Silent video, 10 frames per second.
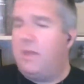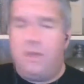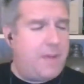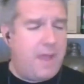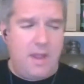
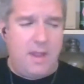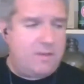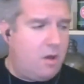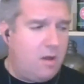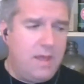You pay.
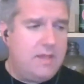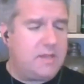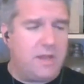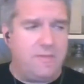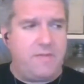It's all in.
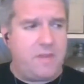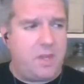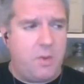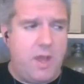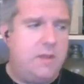It's like fifty
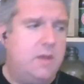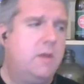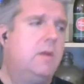quid.